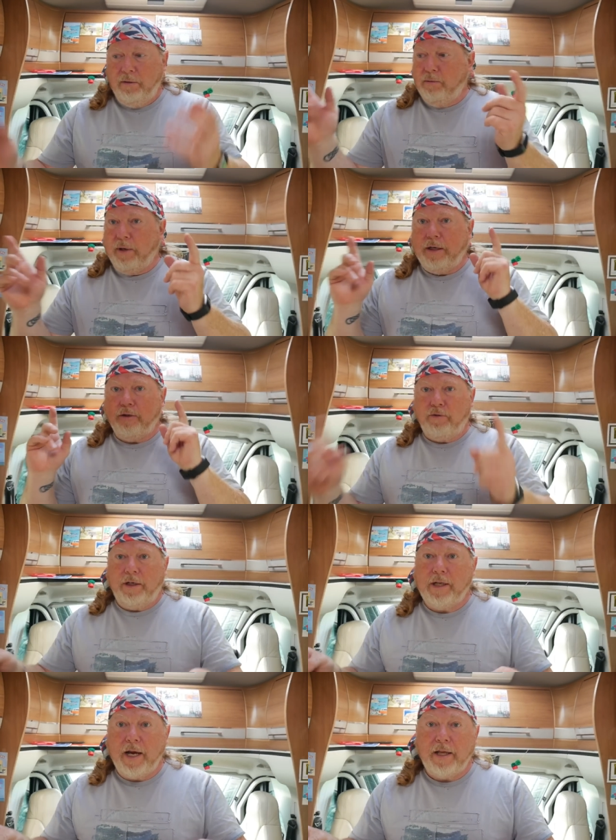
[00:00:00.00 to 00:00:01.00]
Wendy's already
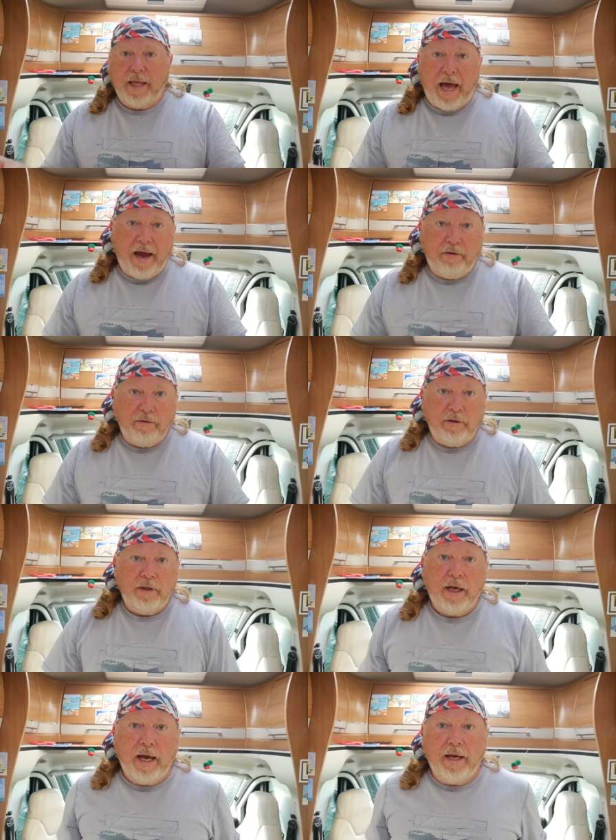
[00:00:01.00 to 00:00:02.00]
taken that out.
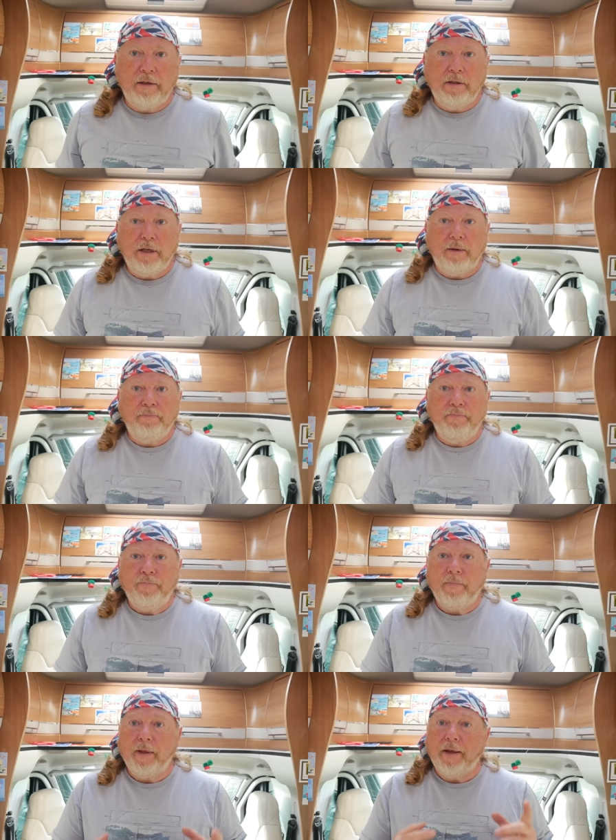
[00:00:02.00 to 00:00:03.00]
And um,
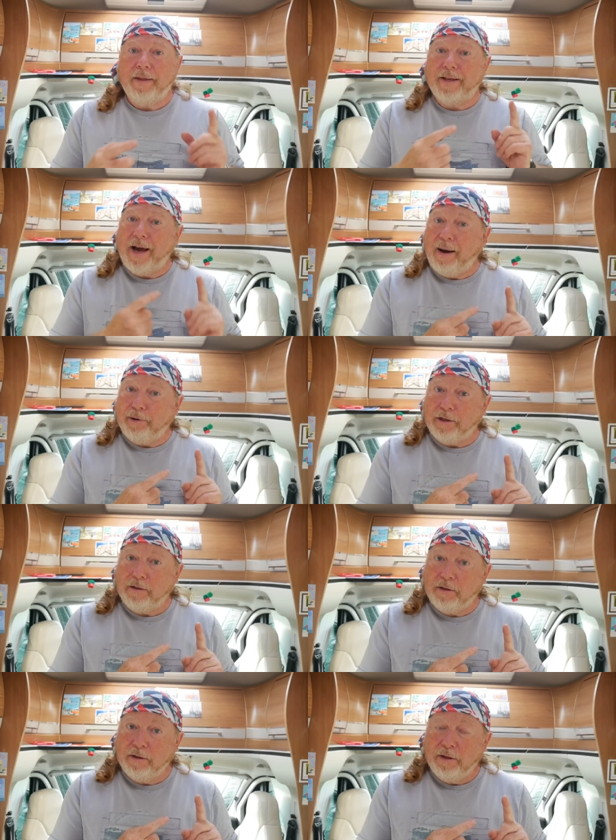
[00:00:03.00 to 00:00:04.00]
the cupboard
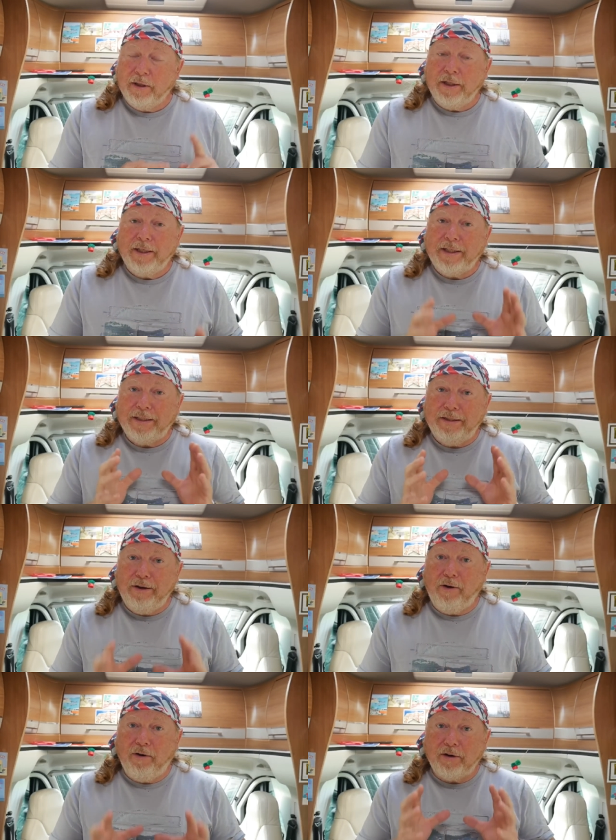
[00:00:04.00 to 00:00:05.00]
is
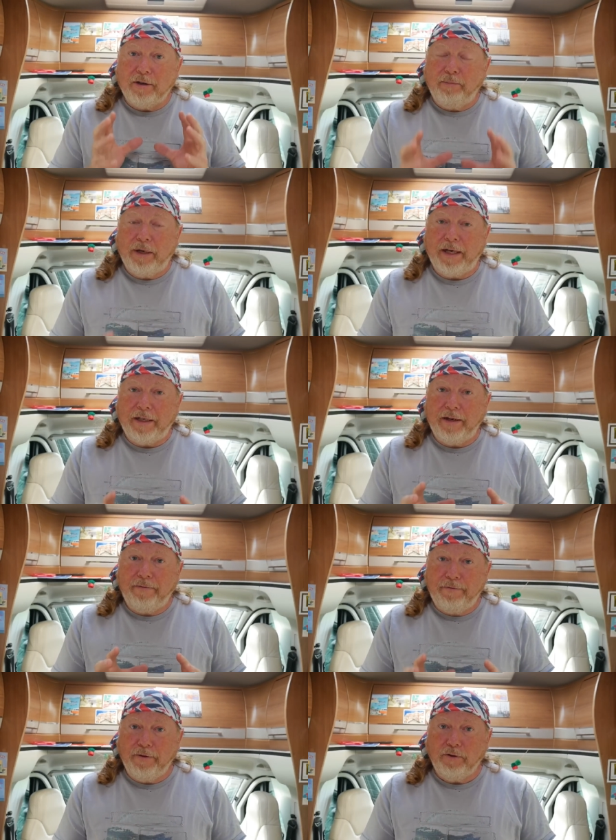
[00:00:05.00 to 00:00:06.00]
not completely
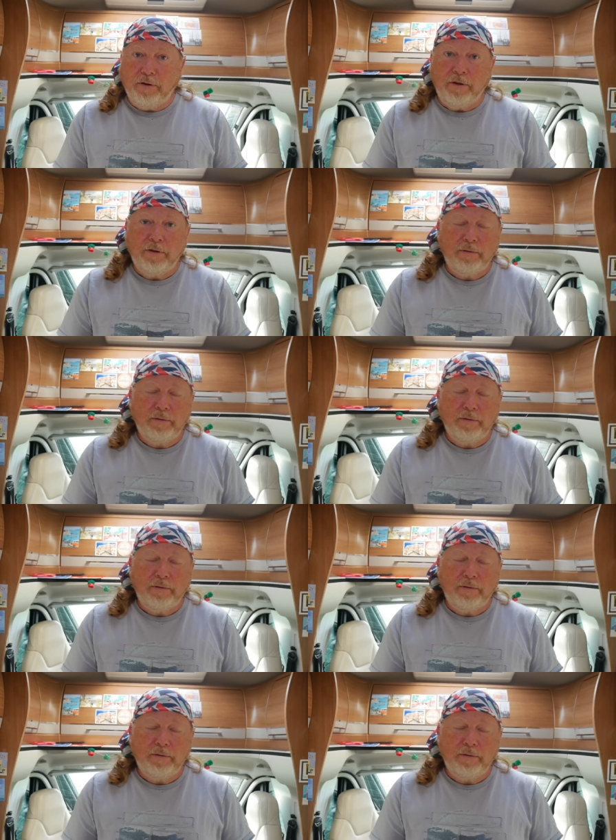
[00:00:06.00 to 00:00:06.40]
full.